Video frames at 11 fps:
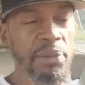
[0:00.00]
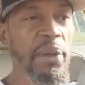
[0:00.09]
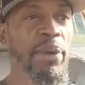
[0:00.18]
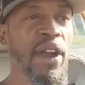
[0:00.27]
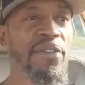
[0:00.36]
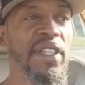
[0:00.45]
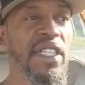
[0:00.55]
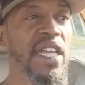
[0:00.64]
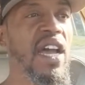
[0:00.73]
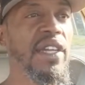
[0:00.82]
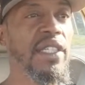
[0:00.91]
be perfectly
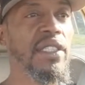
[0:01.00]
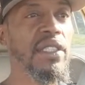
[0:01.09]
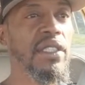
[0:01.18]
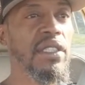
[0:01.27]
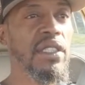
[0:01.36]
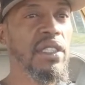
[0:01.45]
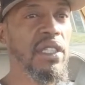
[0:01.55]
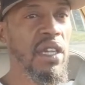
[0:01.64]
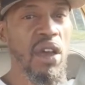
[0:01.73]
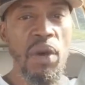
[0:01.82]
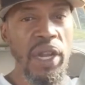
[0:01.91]
honest.
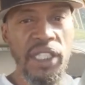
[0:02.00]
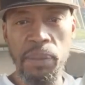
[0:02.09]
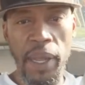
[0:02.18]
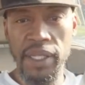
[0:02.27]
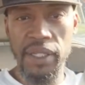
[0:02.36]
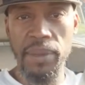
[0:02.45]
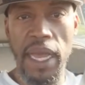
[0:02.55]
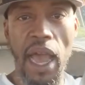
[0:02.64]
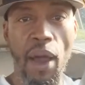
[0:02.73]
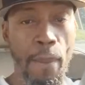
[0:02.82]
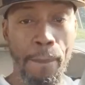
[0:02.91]
No one expects him to
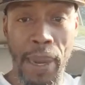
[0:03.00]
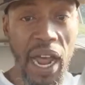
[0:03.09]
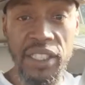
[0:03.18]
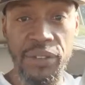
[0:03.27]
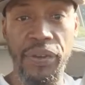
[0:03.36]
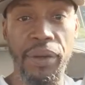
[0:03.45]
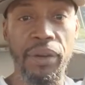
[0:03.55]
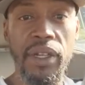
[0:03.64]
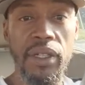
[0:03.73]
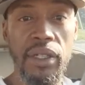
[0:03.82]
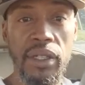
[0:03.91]
outbox Fury.
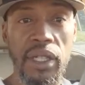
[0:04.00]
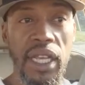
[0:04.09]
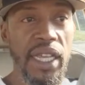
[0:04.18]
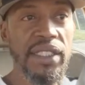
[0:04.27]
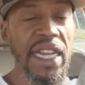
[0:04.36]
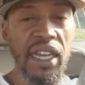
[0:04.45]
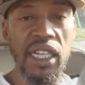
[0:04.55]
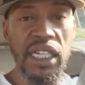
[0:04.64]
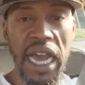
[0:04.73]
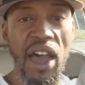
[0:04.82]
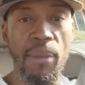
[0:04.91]
He's not going
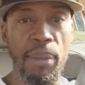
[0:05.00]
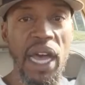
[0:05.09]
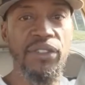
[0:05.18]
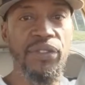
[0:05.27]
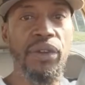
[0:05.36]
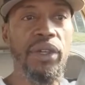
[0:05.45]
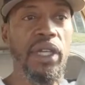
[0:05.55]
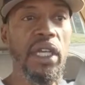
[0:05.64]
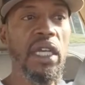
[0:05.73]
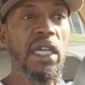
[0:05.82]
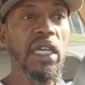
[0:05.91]
to outbox Fury.
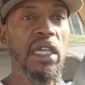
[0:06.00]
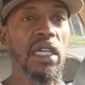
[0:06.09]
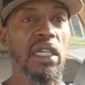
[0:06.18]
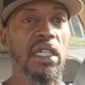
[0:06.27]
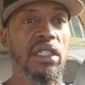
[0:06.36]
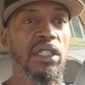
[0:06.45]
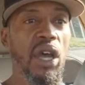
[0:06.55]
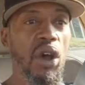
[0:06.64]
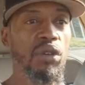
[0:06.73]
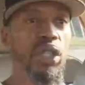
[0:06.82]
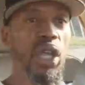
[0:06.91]

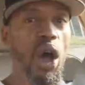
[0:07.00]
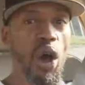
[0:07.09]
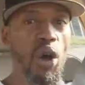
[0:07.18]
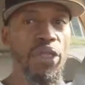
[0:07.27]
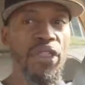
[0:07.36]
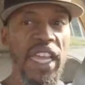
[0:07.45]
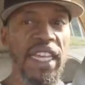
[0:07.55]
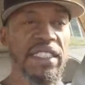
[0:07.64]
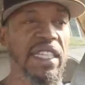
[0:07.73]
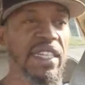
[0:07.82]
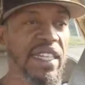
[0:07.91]
So the whole thing
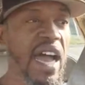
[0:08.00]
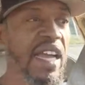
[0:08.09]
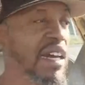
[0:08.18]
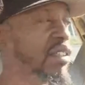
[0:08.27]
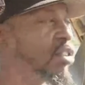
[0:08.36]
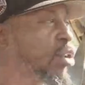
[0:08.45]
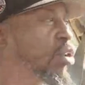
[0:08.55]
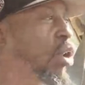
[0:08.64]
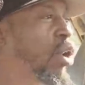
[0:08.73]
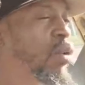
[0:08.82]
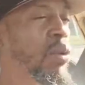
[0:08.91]
is a knockout. So
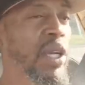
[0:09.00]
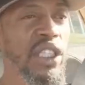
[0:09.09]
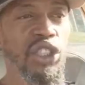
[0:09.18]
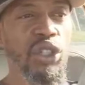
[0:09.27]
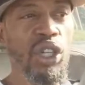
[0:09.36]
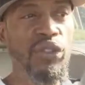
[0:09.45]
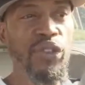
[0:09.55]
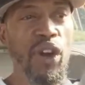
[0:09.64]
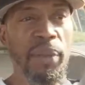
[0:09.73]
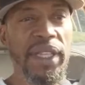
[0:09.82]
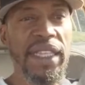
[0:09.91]
what is George
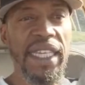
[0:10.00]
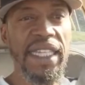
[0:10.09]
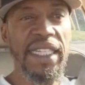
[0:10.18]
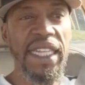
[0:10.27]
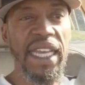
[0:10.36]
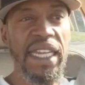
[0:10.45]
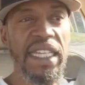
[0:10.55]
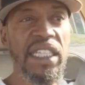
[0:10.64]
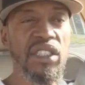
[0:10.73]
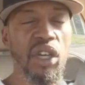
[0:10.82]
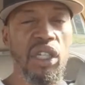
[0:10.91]
Foreman thinking, that
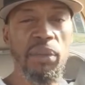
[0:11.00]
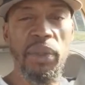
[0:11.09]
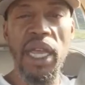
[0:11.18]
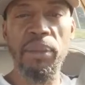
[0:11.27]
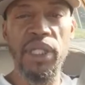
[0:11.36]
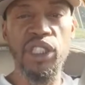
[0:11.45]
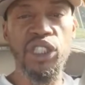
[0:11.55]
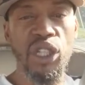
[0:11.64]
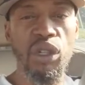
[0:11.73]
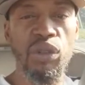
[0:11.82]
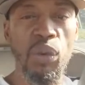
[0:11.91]
he's going to be able to
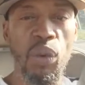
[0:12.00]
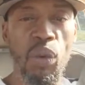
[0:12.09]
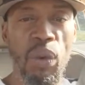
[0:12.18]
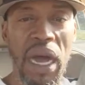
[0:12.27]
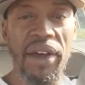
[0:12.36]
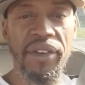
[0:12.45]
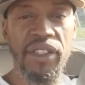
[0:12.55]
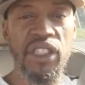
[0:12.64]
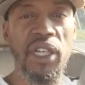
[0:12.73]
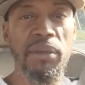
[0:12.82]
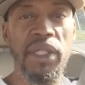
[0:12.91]
show Wilder
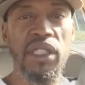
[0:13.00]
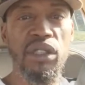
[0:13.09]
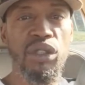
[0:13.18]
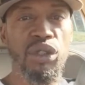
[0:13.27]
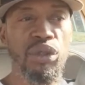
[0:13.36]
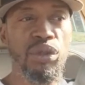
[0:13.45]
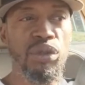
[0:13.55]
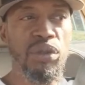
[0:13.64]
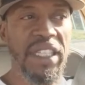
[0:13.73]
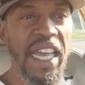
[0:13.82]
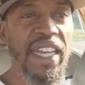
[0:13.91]
something to
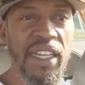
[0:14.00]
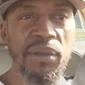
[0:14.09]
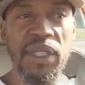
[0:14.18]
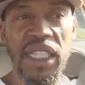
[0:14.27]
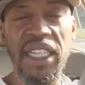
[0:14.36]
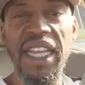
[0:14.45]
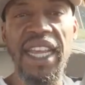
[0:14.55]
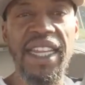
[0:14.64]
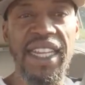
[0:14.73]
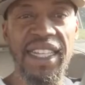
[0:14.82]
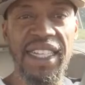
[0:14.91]
get him to
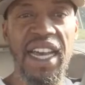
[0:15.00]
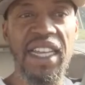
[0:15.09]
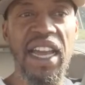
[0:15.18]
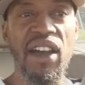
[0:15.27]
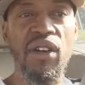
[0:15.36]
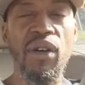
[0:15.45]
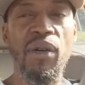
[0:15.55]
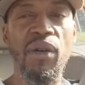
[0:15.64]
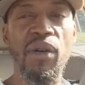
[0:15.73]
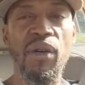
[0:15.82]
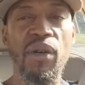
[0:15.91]
land that knockout?
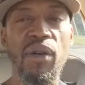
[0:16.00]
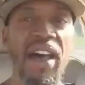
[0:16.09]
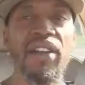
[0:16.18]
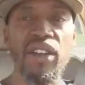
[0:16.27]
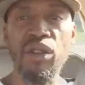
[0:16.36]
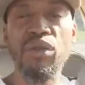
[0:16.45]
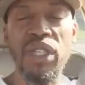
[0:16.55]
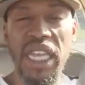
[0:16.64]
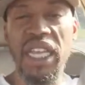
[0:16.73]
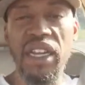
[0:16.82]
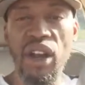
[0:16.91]
But how do you
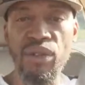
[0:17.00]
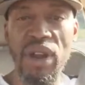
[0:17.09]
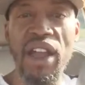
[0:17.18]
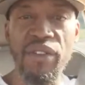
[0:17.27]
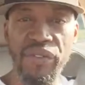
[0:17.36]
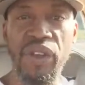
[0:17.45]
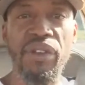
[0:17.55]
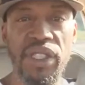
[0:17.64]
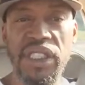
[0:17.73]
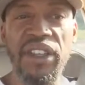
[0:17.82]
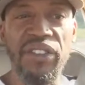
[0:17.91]
get around
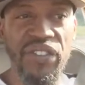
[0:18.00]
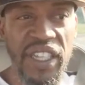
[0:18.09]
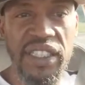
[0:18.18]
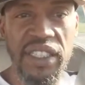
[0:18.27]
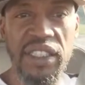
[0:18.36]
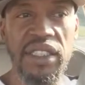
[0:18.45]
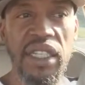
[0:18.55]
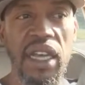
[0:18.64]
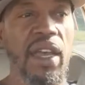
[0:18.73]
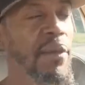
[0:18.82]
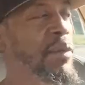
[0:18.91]
Fury's defenses?
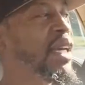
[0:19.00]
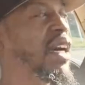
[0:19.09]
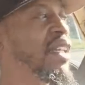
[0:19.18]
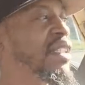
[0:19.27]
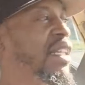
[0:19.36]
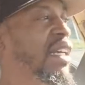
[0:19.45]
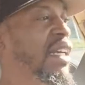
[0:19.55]
Because,